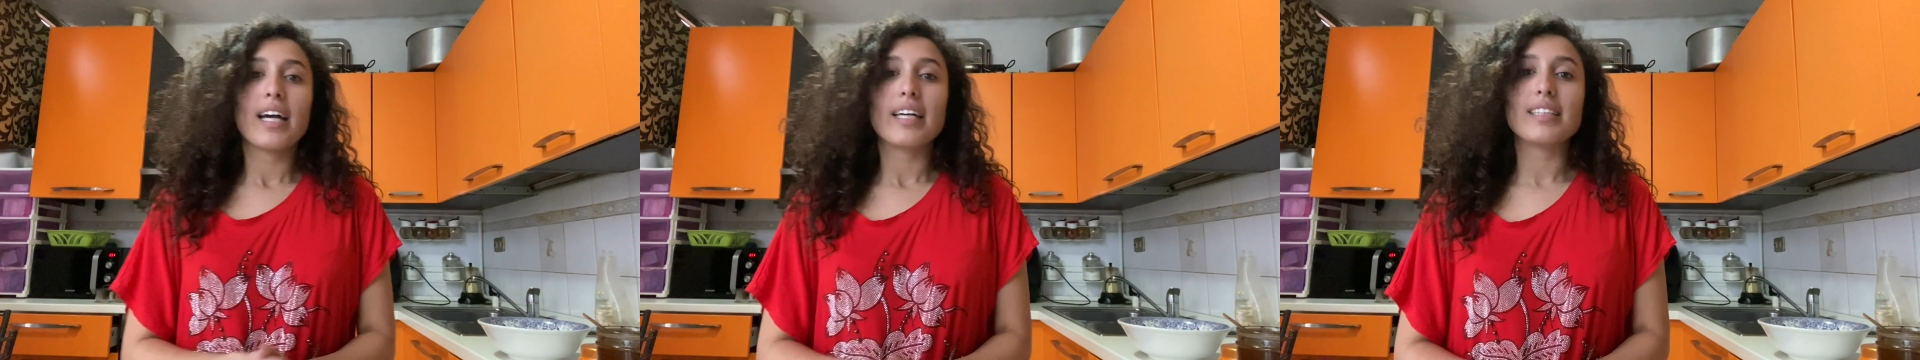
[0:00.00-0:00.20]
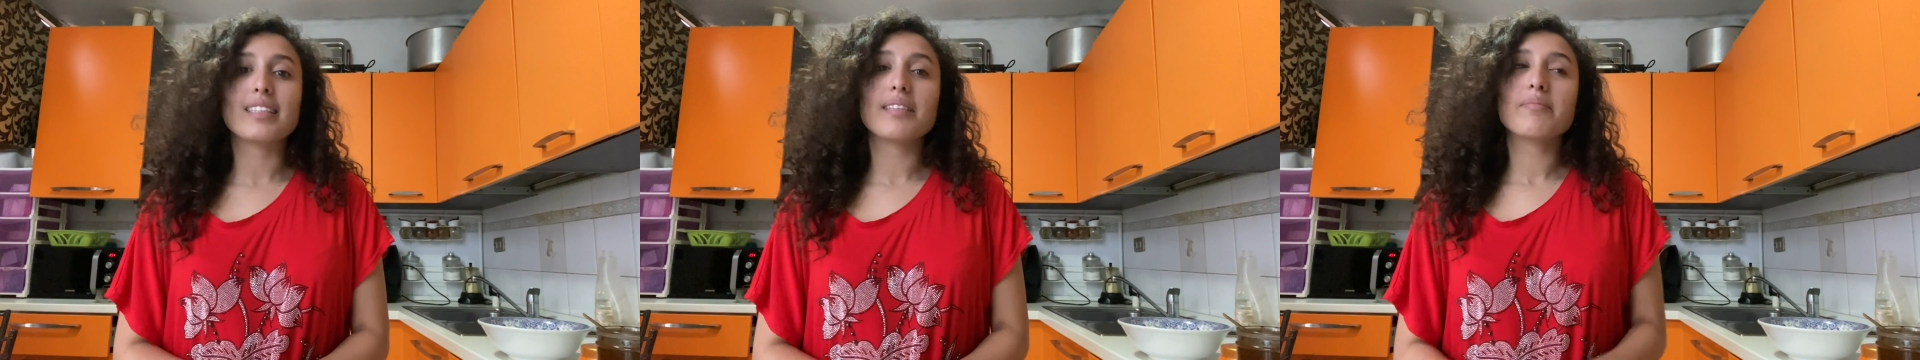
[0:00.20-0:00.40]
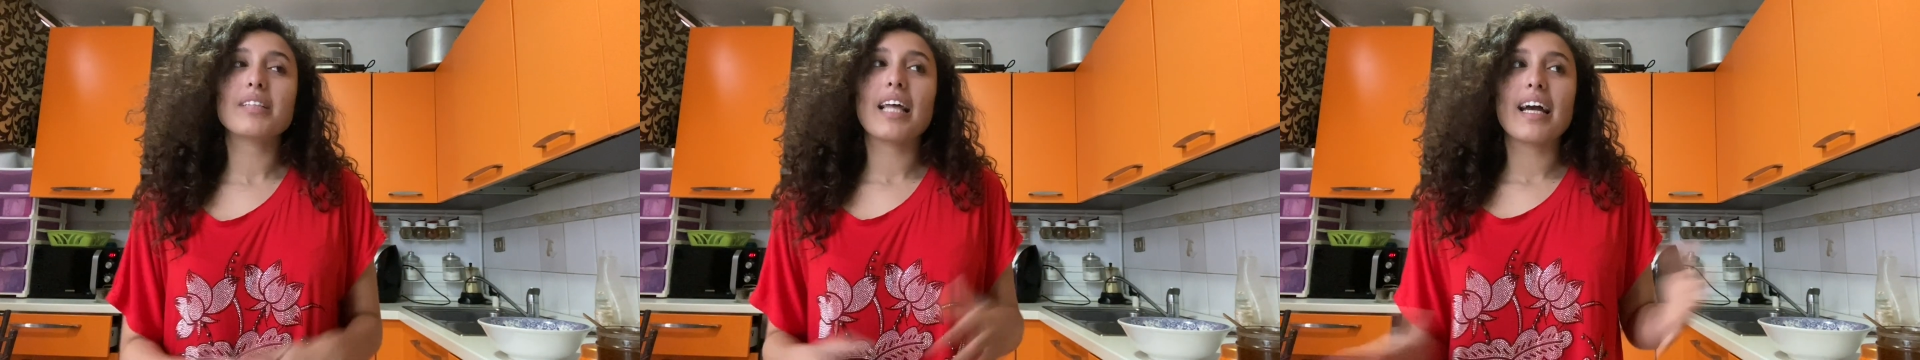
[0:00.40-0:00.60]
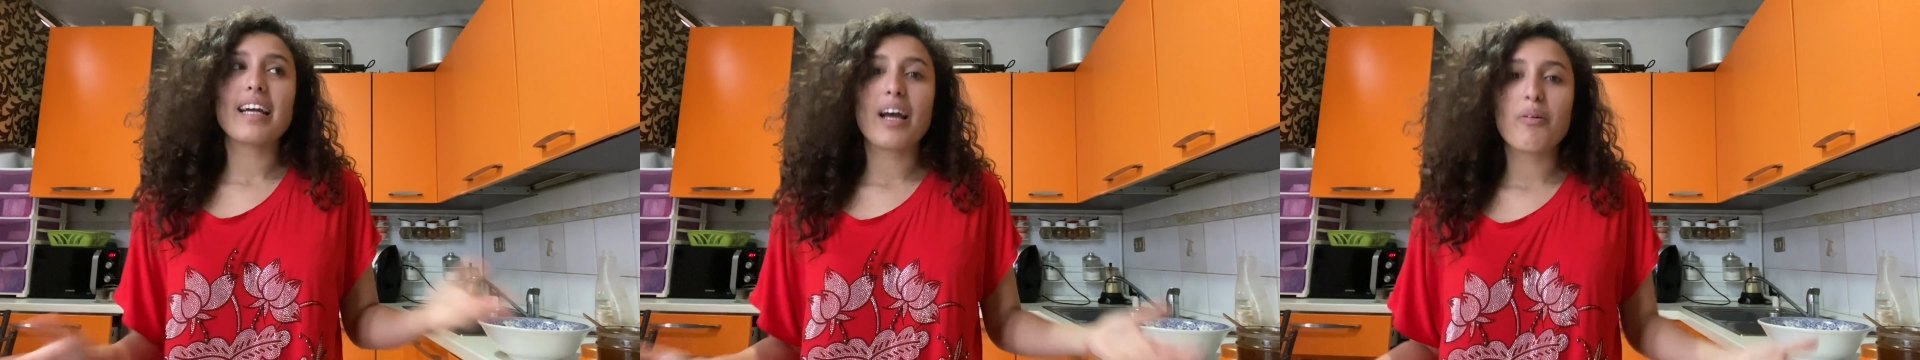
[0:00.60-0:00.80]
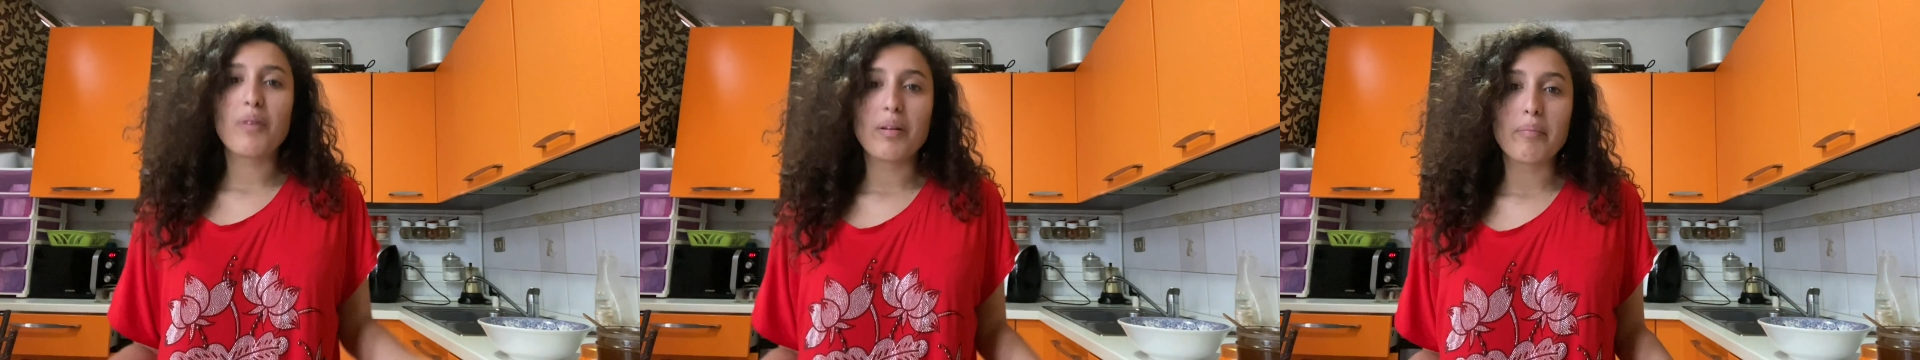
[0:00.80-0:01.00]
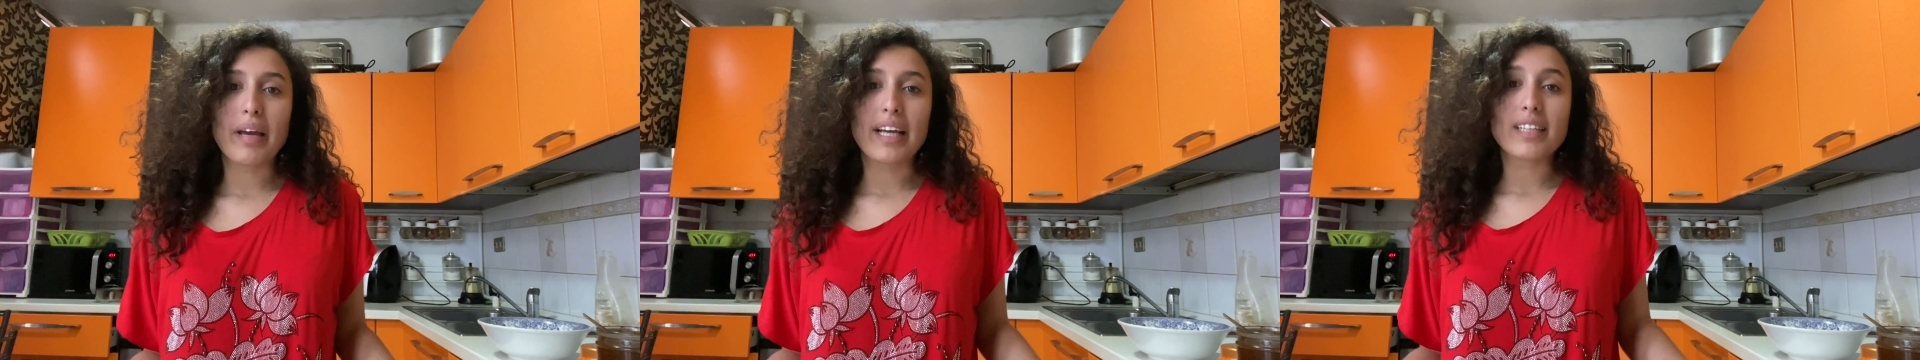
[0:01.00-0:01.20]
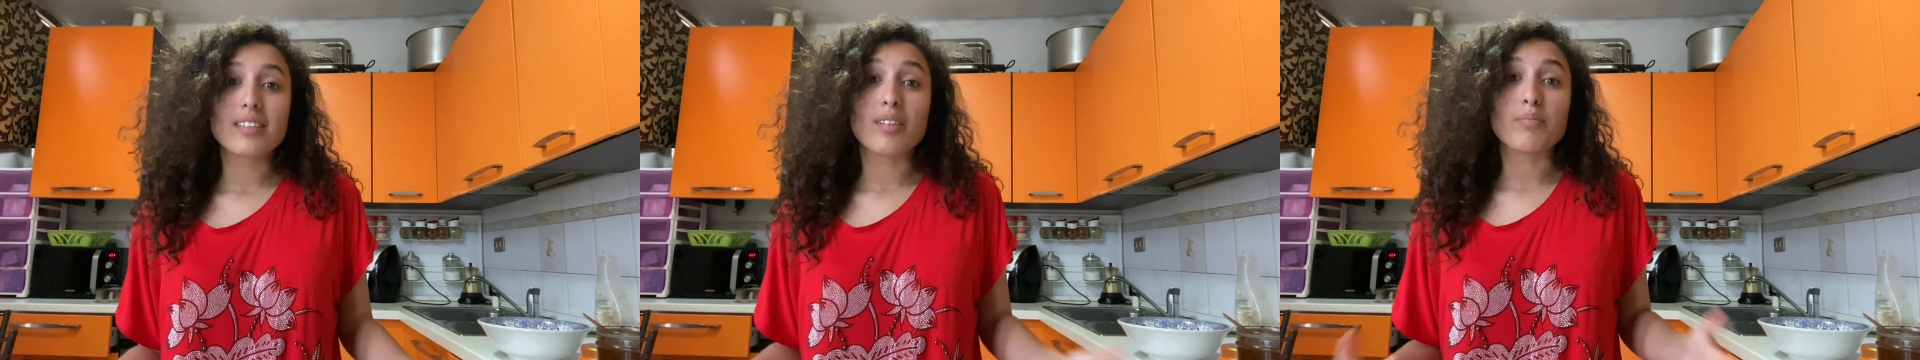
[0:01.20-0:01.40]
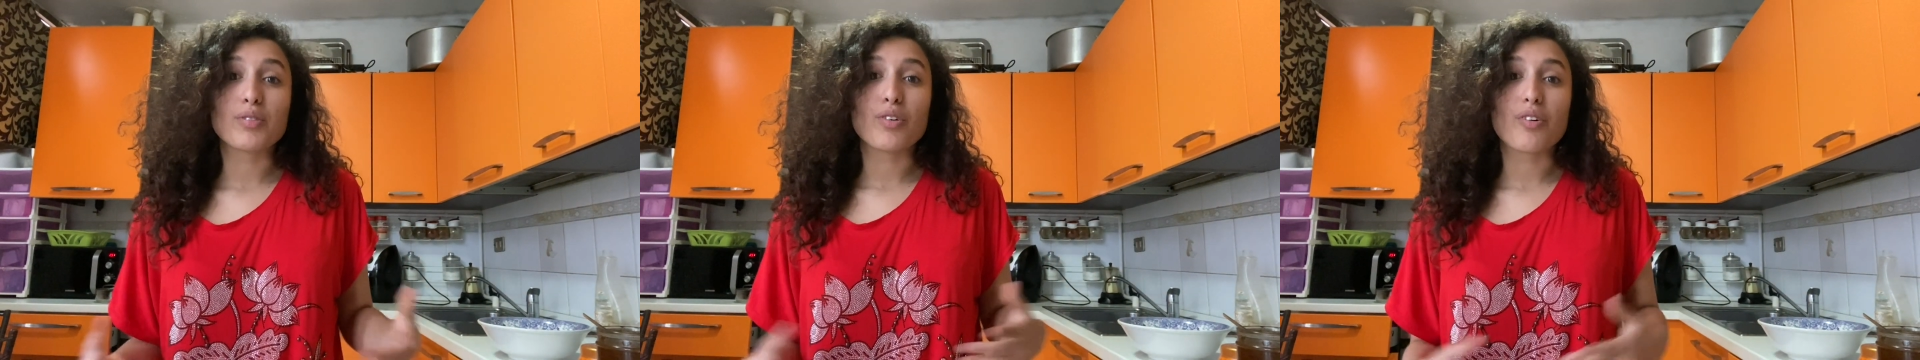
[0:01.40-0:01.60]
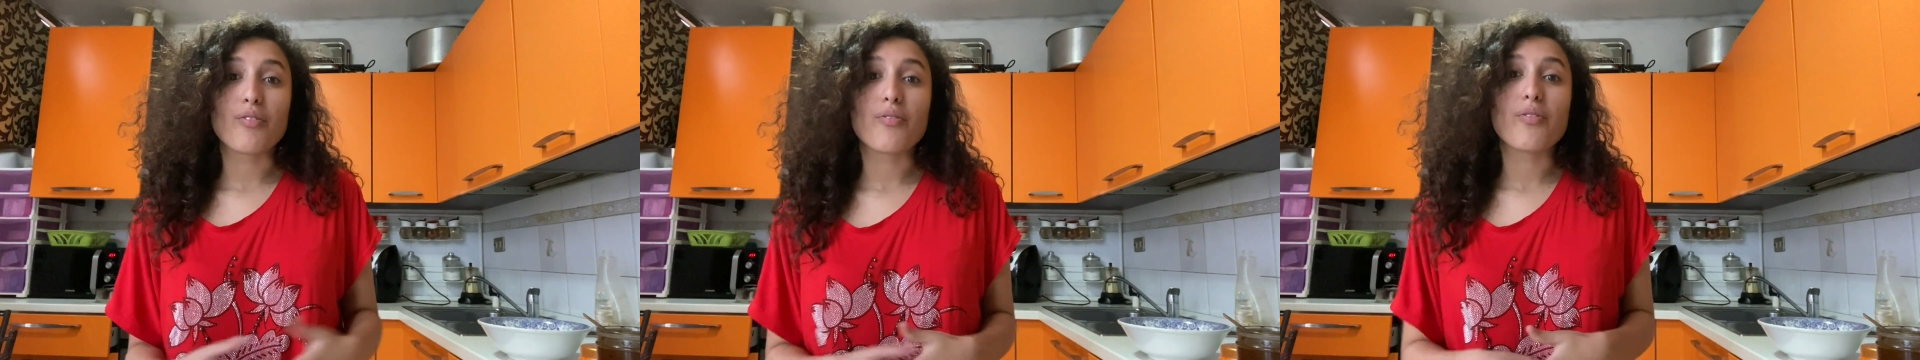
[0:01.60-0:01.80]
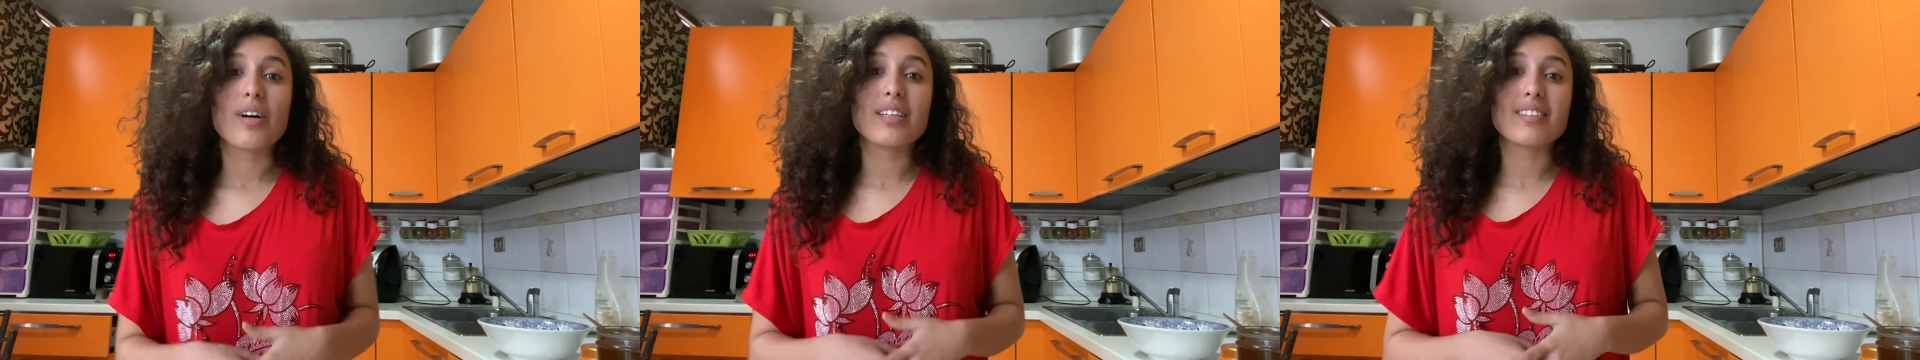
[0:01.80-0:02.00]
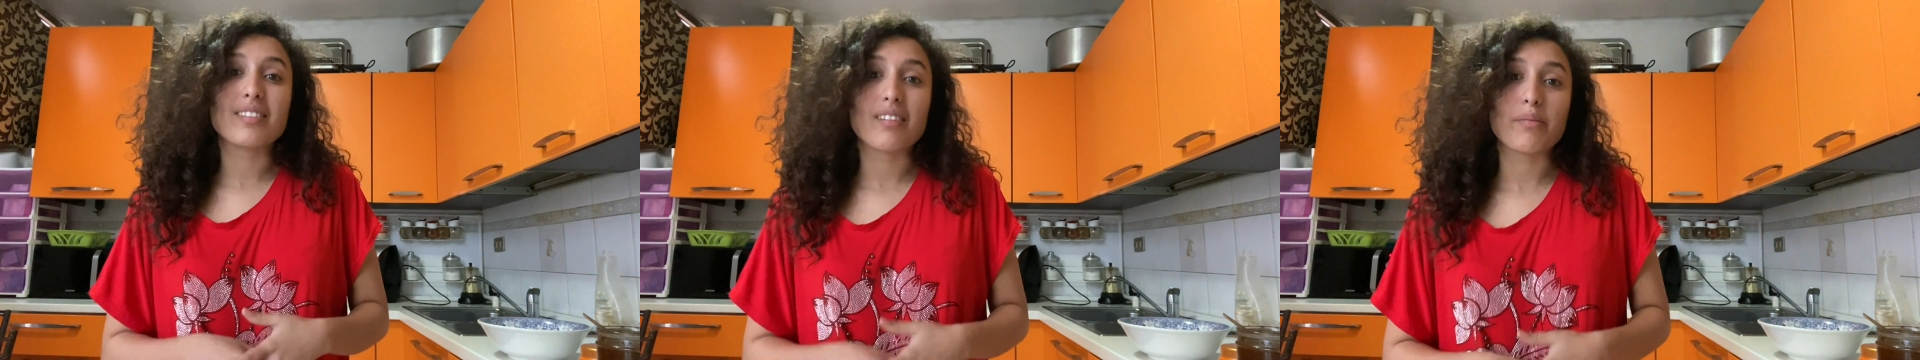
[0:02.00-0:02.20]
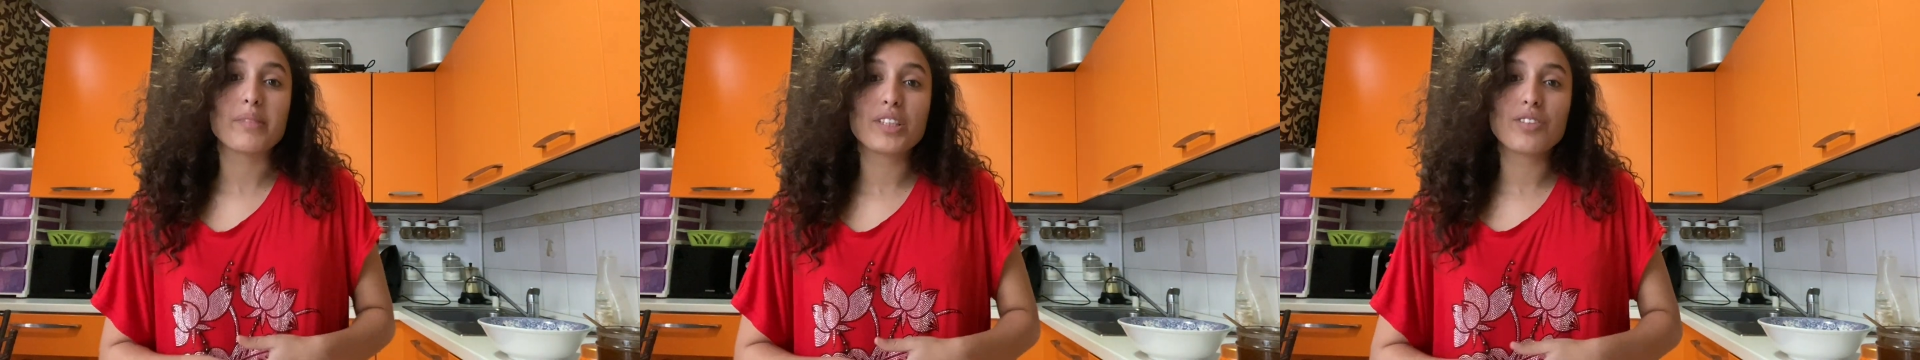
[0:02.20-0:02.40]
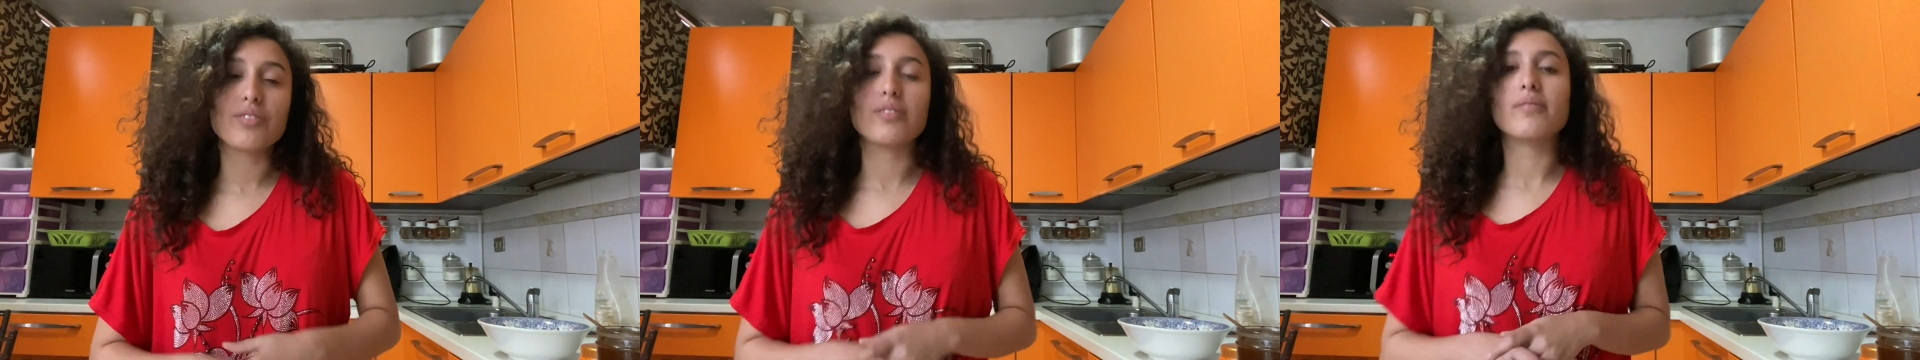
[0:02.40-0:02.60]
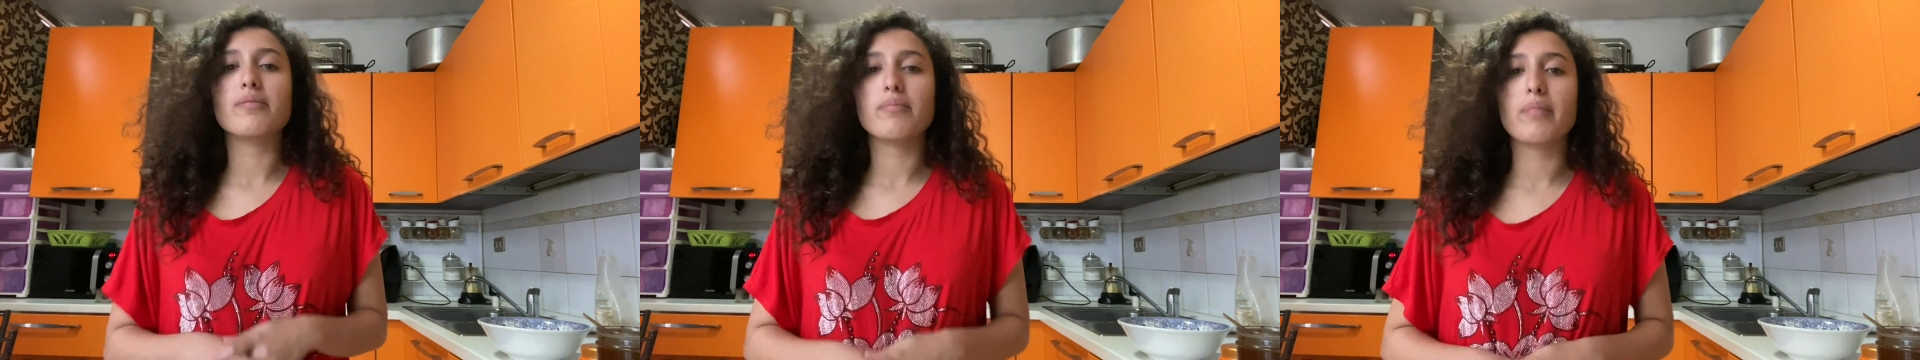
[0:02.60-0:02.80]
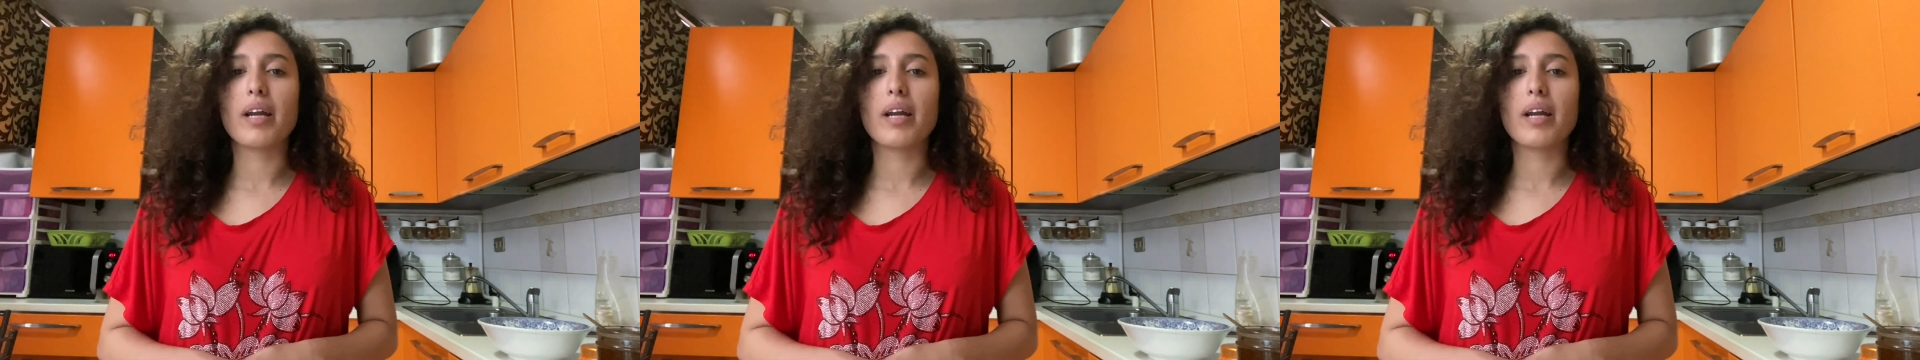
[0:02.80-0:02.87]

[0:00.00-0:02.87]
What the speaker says: It seems like I will make some sort of tiramisu,